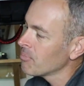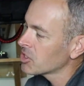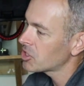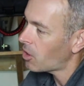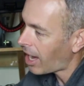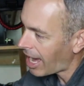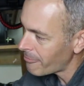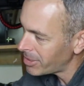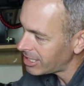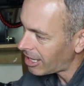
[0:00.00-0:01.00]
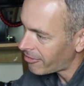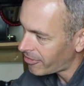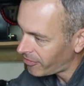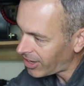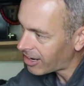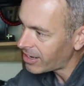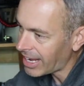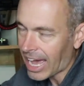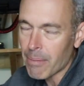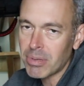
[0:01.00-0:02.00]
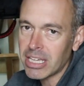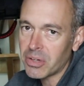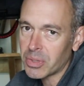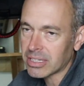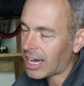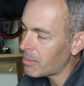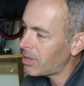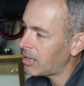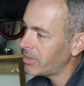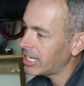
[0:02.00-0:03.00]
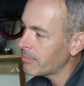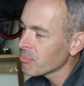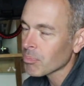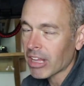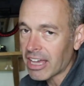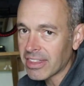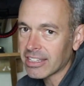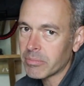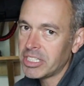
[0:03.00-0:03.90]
So I've been very happy with the iPad mini. I think the